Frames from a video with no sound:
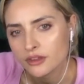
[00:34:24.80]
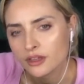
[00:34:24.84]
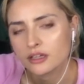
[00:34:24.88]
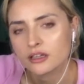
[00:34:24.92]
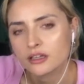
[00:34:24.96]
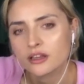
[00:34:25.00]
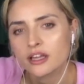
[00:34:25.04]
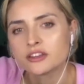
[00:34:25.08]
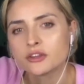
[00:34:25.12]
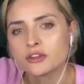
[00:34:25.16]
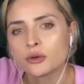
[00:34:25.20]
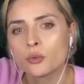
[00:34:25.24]

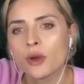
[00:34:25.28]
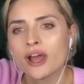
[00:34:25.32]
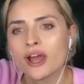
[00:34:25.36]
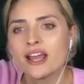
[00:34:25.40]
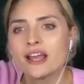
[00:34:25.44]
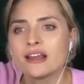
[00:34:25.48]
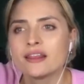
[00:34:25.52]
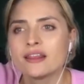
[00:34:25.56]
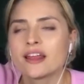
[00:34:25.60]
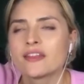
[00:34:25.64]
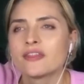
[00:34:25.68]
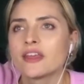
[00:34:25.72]
the way
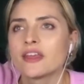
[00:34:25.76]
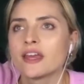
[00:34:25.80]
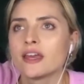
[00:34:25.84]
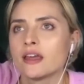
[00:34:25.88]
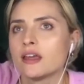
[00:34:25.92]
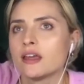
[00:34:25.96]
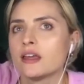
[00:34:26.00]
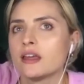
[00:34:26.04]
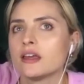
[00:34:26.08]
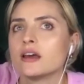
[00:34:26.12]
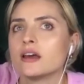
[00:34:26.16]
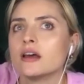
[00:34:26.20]
that
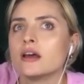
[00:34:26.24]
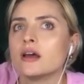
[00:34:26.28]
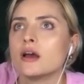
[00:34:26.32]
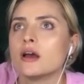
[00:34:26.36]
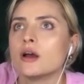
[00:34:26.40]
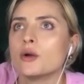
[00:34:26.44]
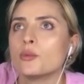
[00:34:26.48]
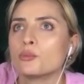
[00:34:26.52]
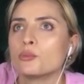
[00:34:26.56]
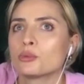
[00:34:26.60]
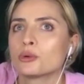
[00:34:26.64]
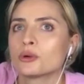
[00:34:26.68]
they
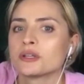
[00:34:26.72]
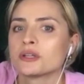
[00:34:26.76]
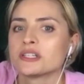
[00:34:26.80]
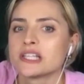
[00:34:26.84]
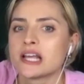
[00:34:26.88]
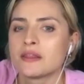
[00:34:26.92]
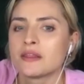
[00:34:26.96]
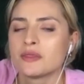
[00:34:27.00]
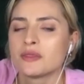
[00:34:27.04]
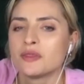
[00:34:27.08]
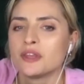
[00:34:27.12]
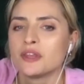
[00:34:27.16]

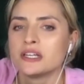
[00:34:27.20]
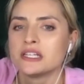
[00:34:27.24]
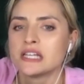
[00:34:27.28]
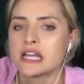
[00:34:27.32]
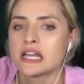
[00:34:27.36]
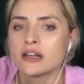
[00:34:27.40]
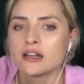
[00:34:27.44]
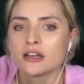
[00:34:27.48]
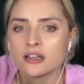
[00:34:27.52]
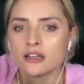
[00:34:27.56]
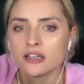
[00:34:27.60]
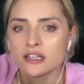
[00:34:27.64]
present the
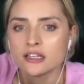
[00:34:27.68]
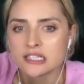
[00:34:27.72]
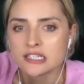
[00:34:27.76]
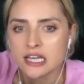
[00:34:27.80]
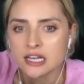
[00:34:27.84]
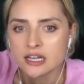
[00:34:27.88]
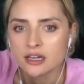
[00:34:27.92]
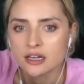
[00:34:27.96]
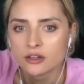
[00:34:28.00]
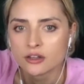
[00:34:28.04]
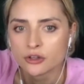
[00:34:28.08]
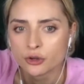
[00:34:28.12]
data is like
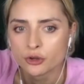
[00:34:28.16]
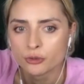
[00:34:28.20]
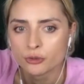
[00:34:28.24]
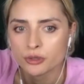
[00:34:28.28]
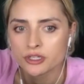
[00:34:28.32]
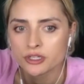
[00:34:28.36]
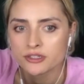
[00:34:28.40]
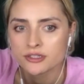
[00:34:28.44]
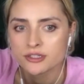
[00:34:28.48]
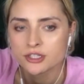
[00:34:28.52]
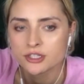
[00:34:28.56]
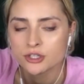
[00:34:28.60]
a little bit
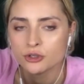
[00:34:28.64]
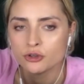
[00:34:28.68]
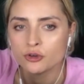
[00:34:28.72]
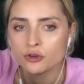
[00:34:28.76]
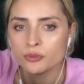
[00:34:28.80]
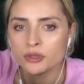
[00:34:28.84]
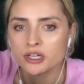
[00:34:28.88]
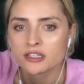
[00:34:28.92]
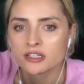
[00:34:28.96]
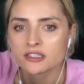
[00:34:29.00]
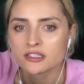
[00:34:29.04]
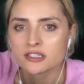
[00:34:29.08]
skewed
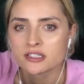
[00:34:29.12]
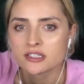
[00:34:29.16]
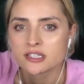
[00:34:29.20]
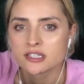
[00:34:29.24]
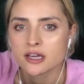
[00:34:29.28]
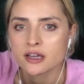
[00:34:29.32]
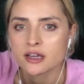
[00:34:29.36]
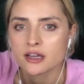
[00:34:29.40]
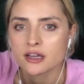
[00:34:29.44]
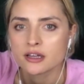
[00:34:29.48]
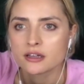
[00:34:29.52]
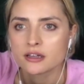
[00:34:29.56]
because it's
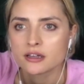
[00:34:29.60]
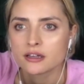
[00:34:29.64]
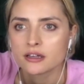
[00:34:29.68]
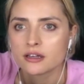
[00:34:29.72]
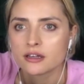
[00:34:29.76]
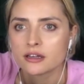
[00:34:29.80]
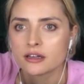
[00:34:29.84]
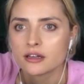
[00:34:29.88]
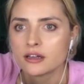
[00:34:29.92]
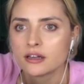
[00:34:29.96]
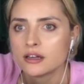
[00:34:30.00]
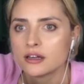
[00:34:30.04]
like
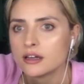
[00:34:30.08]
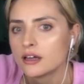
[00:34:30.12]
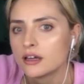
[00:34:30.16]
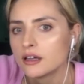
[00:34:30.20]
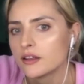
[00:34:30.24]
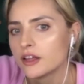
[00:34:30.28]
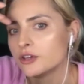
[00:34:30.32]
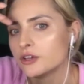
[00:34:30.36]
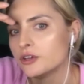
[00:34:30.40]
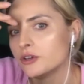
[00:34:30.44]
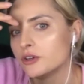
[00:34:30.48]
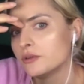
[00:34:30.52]

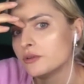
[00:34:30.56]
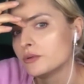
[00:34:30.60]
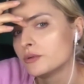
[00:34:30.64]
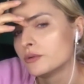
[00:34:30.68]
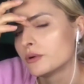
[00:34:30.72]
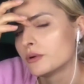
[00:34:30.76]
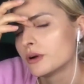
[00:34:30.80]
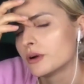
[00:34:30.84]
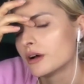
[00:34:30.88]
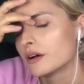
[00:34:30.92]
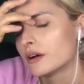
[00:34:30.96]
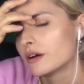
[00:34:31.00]
you
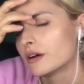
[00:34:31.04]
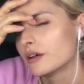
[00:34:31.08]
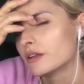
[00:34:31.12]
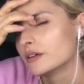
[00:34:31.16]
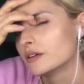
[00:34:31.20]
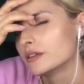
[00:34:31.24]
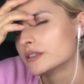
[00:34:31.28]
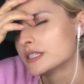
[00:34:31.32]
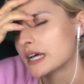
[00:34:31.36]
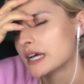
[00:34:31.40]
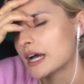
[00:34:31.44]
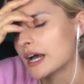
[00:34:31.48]

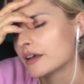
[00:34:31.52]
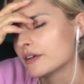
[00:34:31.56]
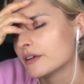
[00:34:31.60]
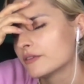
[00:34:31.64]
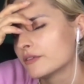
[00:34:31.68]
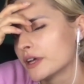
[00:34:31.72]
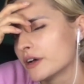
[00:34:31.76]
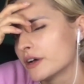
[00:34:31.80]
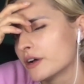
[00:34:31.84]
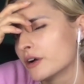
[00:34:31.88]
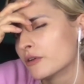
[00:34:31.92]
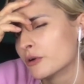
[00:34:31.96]
die of
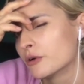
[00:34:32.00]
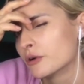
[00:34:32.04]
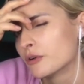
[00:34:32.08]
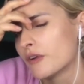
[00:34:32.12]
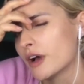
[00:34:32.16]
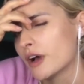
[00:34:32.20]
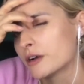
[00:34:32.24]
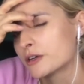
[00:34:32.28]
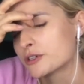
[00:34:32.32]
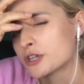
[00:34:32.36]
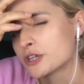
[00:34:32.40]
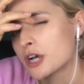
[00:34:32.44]
like
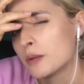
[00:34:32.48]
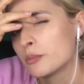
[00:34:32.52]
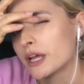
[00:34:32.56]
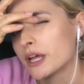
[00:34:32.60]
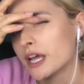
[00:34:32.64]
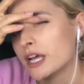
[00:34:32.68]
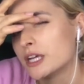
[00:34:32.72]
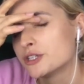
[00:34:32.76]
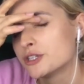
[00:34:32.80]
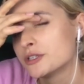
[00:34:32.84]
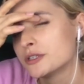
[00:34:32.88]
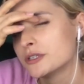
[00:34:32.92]
coronavirus
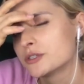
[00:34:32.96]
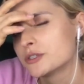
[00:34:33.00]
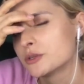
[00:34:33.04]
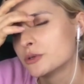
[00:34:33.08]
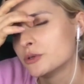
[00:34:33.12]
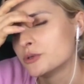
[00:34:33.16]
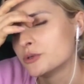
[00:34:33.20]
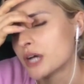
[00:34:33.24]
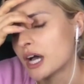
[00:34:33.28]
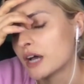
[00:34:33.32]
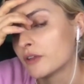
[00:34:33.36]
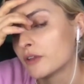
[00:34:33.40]
complications, so you
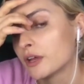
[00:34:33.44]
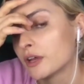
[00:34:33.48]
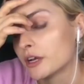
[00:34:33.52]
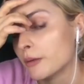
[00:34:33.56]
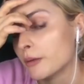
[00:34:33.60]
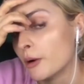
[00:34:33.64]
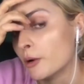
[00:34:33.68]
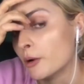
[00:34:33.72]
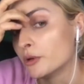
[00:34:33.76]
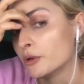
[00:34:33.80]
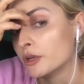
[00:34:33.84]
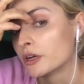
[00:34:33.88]
die of like
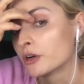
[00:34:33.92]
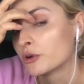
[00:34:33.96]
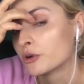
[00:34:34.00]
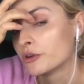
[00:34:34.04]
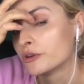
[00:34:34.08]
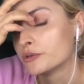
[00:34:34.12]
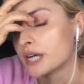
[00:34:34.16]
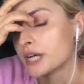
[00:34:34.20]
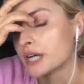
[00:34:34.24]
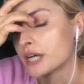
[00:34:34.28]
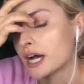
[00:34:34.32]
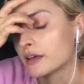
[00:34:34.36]
pneumonia or you
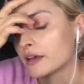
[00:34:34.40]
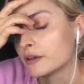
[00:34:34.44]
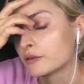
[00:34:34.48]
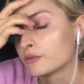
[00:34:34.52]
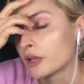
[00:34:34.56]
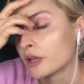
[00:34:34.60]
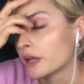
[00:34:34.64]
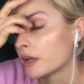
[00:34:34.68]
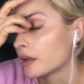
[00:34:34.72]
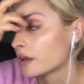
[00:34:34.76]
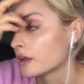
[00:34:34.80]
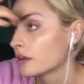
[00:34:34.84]
die of
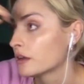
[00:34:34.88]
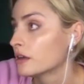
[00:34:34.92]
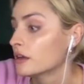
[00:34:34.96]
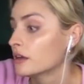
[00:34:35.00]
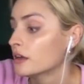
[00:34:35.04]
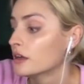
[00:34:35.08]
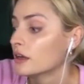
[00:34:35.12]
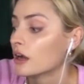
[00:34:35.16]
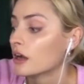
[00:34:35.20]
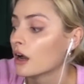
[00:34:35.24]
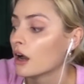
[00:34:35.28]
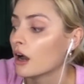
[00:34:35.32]
like
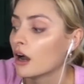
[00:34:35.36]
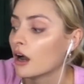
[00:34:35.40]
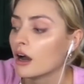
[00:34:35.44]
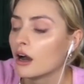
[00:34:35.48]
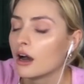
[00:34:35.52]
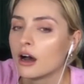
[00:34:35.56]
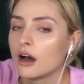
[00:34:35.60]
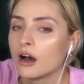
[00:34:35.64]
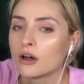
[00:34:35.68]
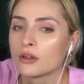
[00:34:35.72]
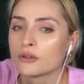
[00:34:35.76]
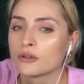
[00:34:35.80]

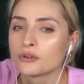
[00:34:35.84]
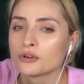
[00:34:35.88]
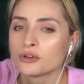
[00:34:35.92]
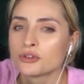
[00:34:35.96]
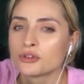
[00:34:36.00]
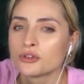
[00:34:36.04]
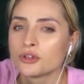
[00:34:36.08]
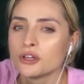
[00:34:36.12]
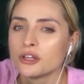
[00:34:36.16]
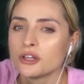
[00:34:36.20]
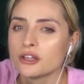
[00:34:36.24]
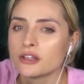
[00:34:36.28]
other
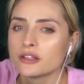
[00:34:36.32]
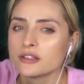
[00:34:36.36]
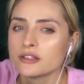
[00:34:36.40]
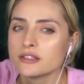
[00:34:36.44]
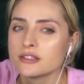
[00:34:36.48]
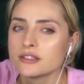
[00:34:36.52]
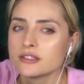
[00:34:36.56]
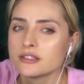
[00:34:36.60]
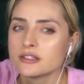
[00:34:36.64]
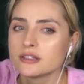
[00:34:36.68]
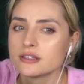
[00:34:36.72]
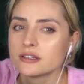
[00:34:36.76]

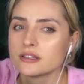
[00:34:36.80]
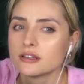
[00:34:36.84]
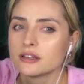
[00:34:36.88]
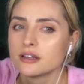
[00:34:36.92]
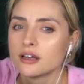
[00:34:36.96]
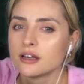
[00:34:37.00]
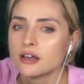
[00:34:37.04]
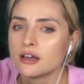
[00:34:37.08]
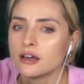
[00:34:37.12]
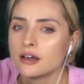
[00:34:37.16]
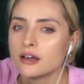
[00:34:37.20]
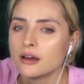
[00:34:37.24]
things,
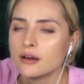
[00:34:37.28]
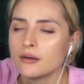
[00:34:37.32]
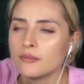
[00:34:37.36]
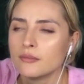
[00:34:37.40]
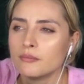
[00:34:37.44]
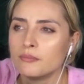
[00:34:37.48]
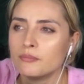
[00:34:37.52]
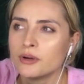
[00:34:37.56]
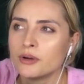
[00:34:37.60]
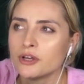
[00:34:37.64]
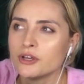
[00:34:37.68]
but